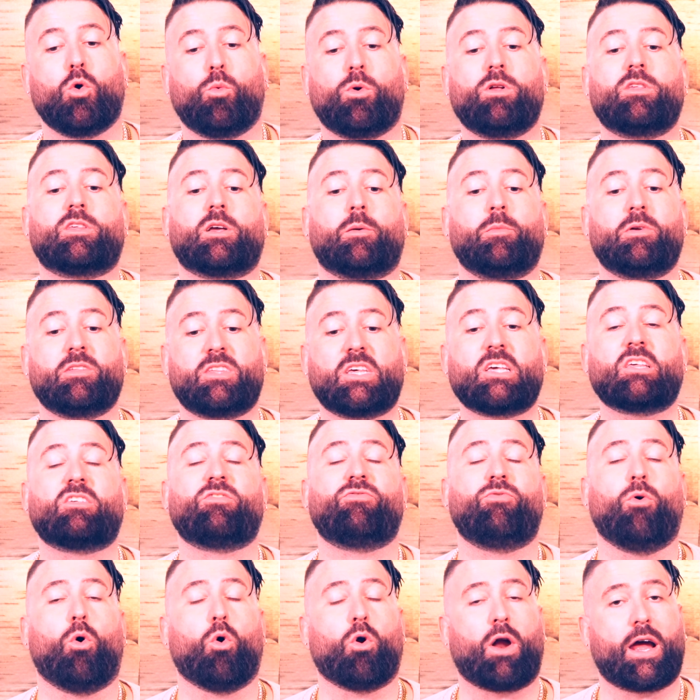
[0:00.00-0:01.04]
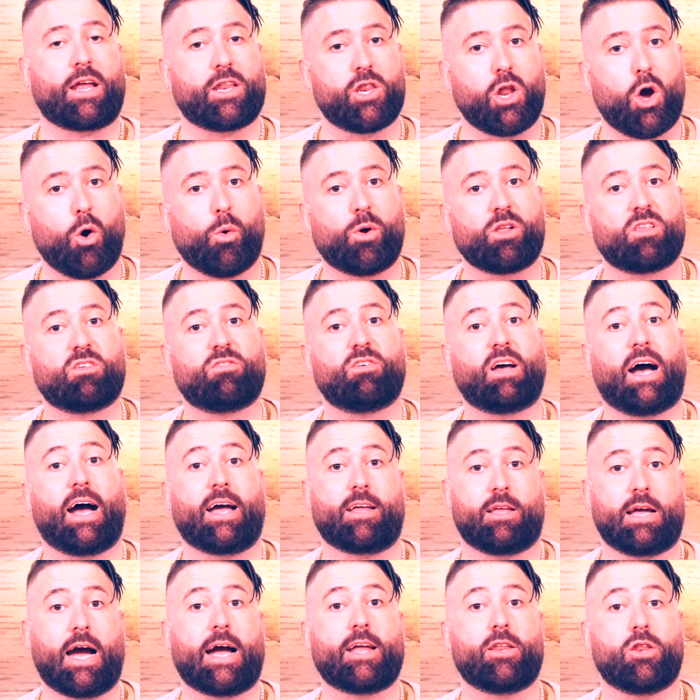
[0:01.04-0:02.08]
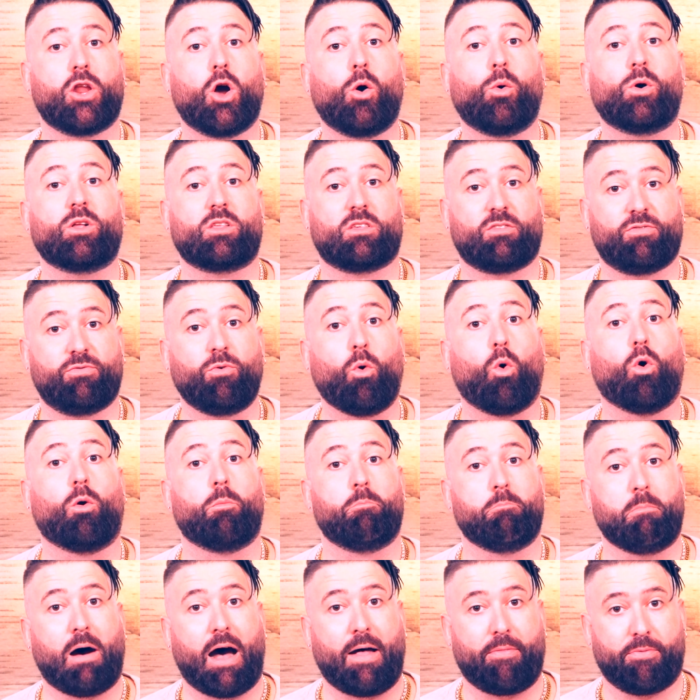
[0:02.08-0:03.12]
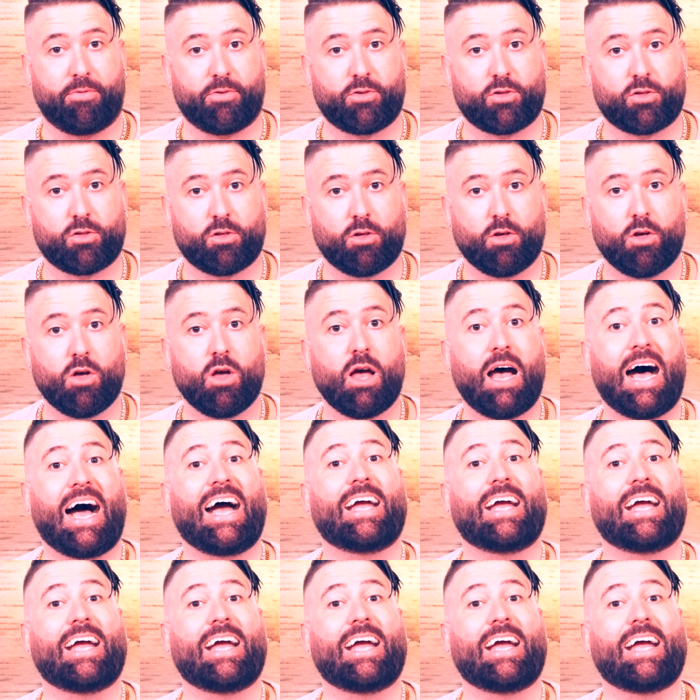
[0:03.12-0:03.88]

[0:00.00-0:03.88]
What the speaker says: when someone says 4, I know it's 4 months.